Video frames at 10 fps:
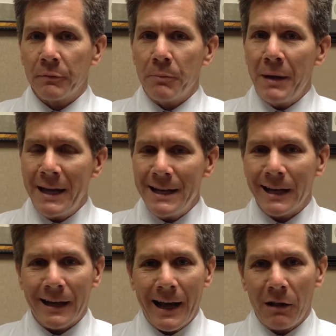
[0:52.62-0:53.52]

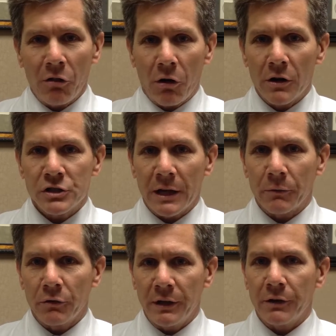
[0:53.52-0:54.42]
Depending on how large that
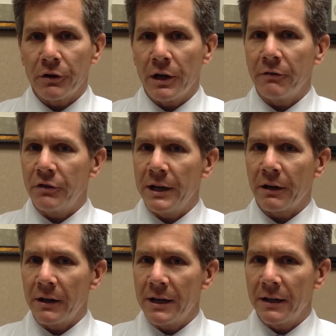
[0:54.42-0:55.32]
rotator cuff
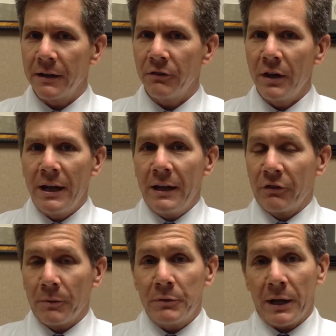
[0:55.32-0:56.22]
tear is,
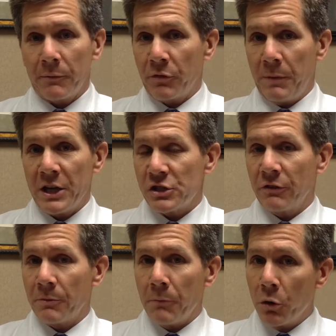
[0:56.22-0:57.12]
sometimes the
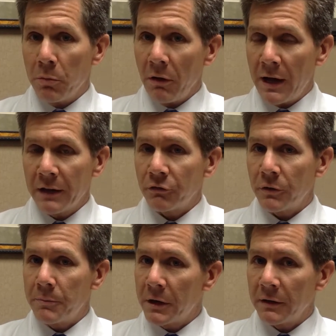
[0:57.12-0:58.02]
patient is immobilized
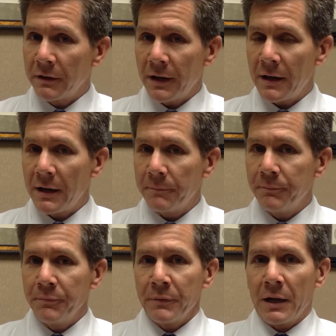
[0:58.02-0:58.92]
for a period of
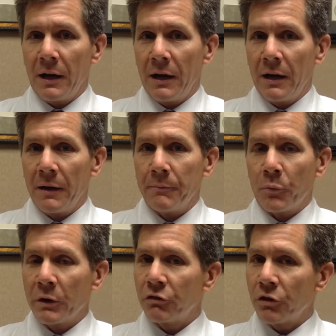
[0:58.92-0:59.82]
time.
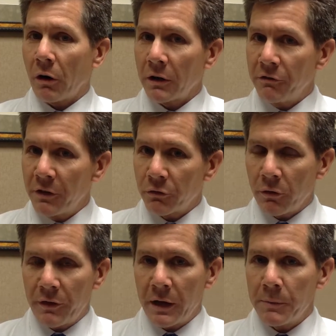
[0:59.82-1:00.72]
We start a
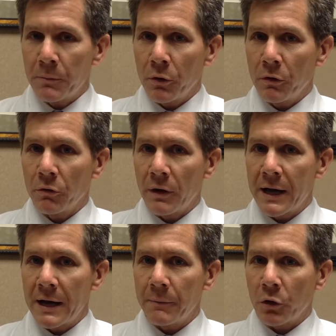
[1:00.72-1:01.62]
physical therapy
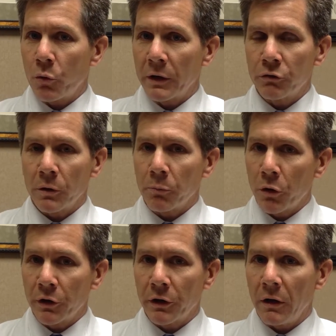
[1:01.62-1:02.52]
program according to a
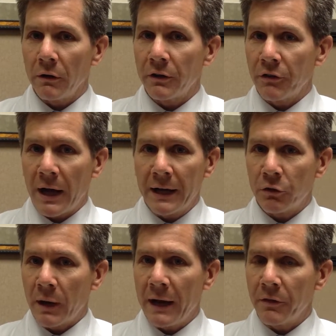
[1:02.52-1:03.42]
protocol
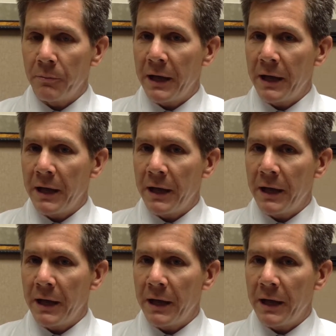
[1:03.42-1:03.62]
designed around the